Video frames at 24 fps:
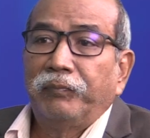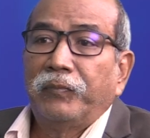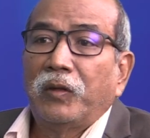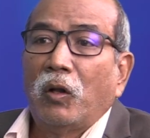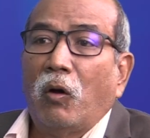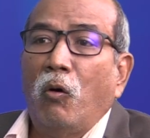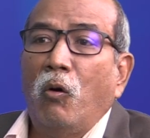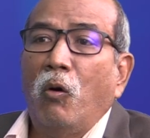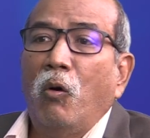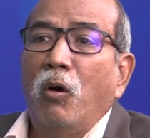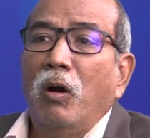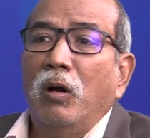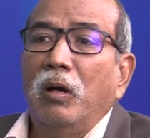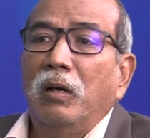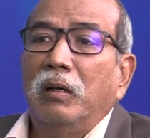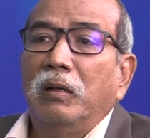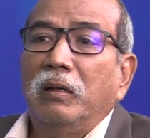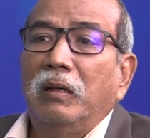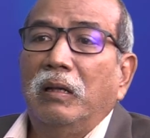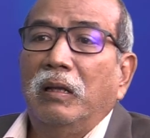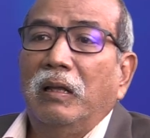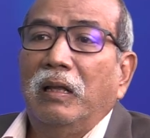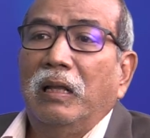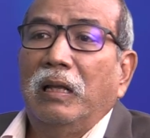all
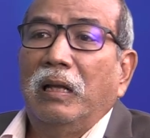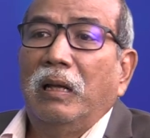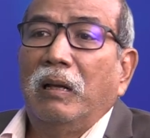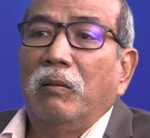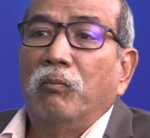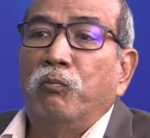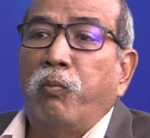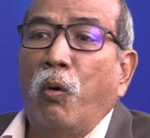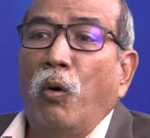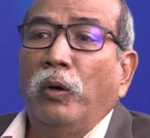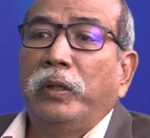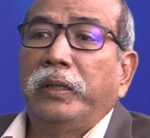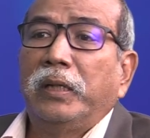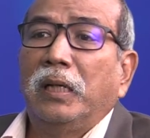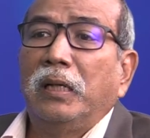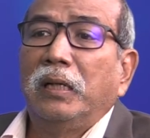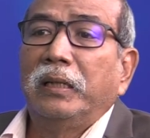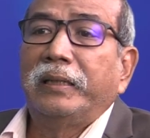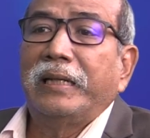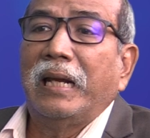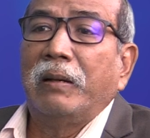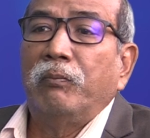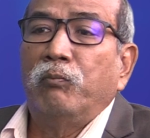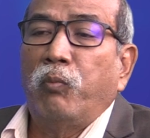
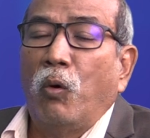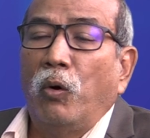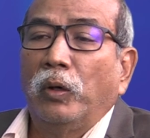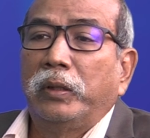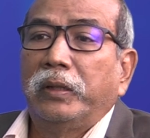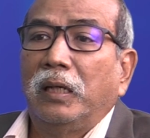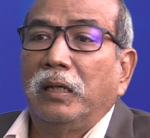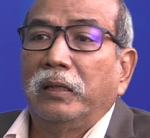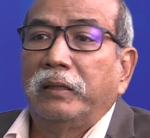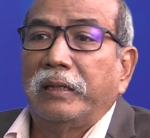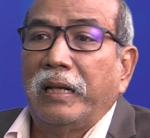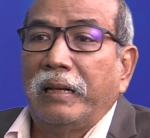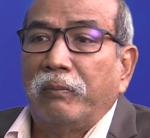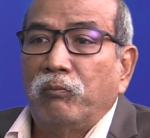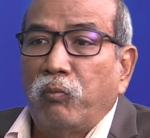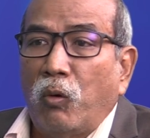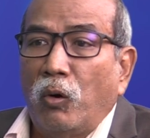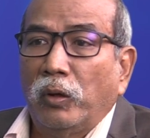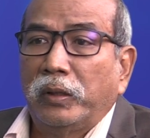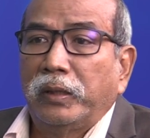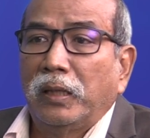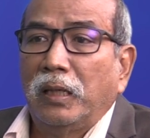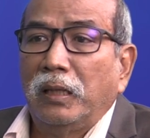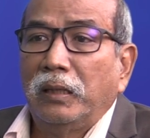bottles and bottles and
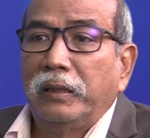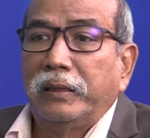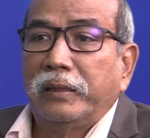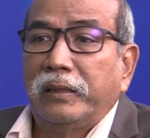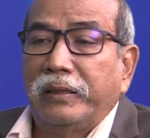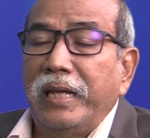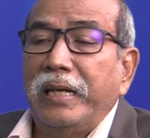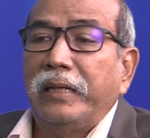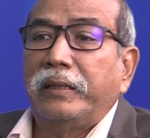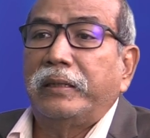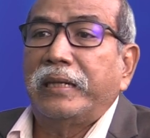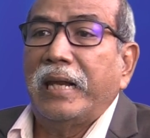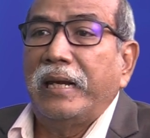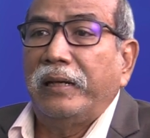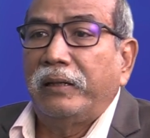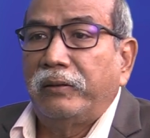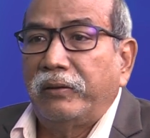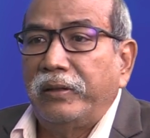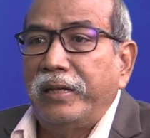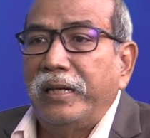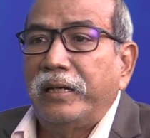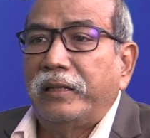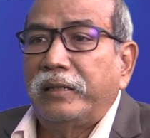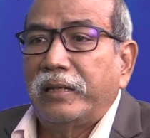bottles, crates and
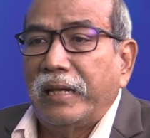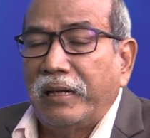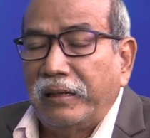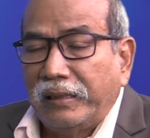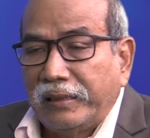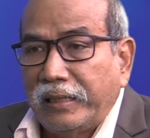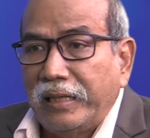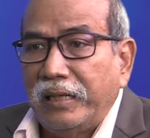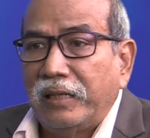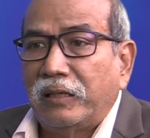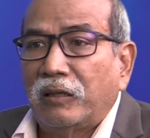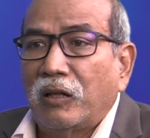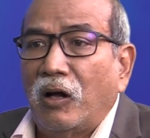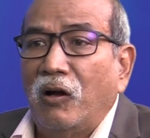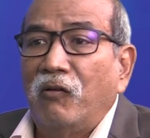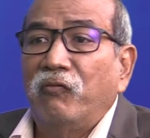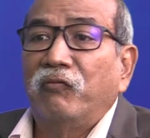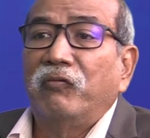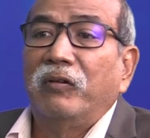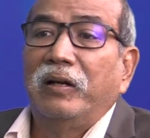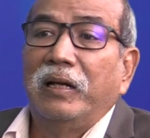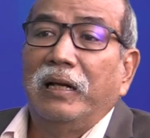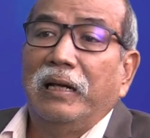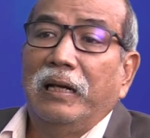crates and crates of
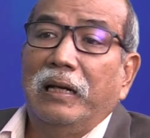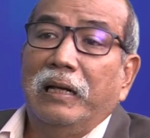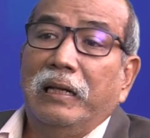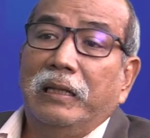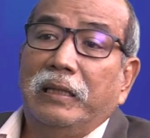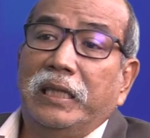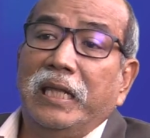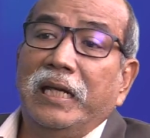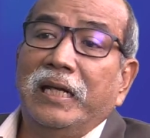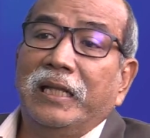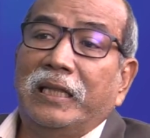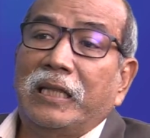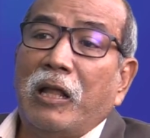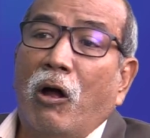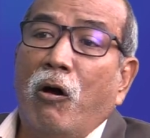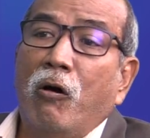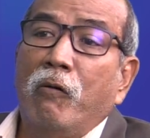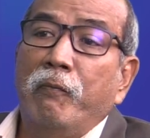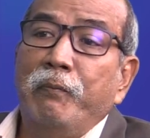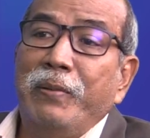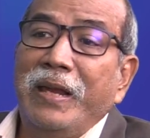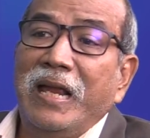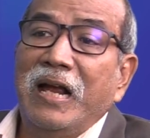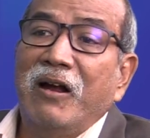
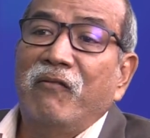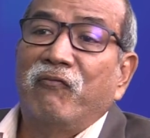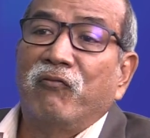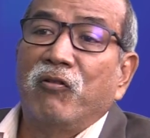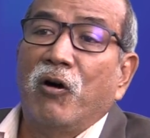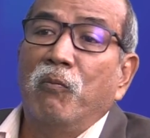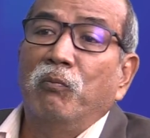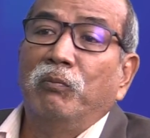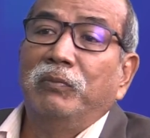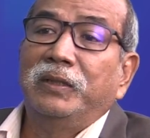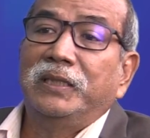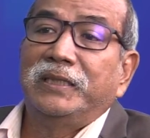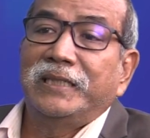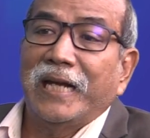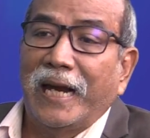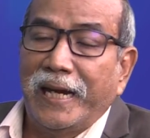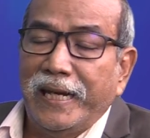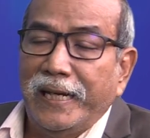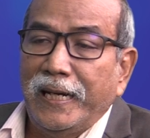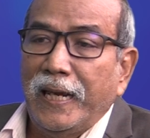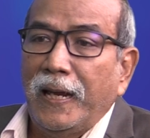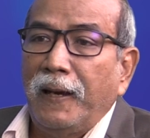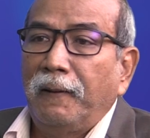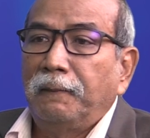Tsingtao beer from
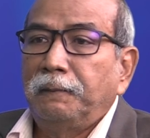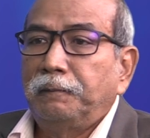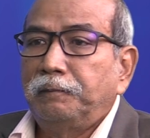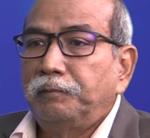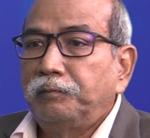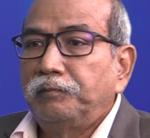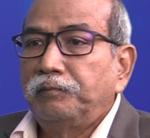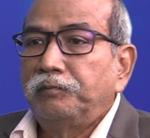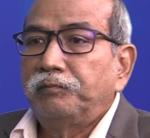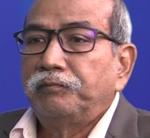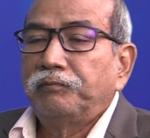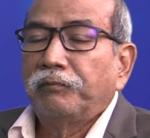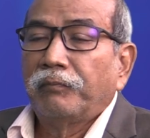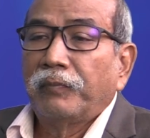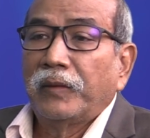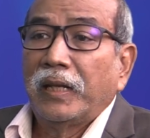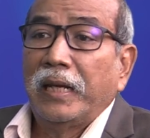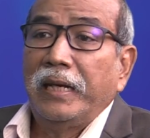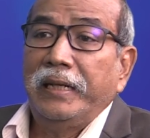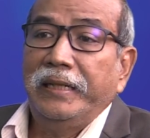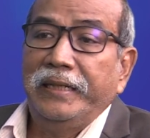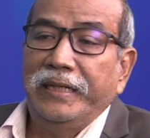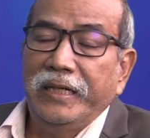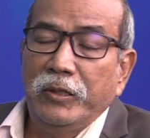China.
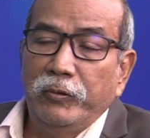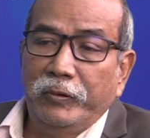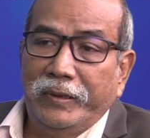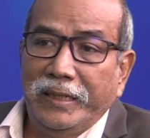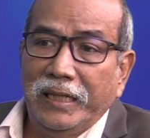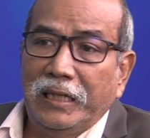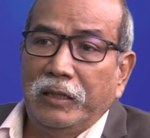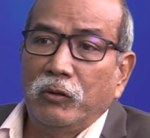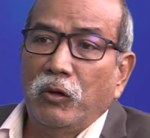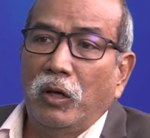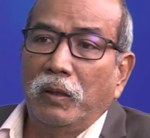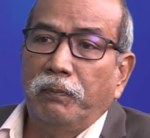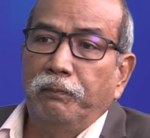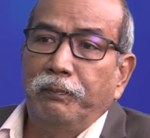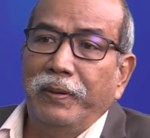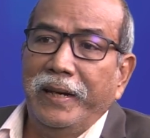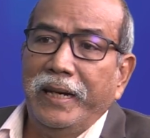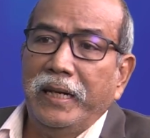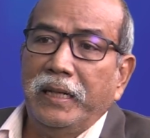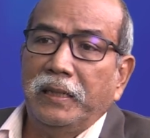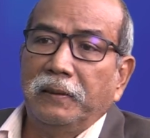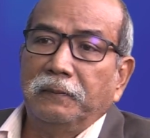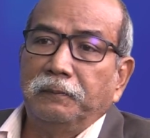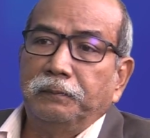Duties not paid,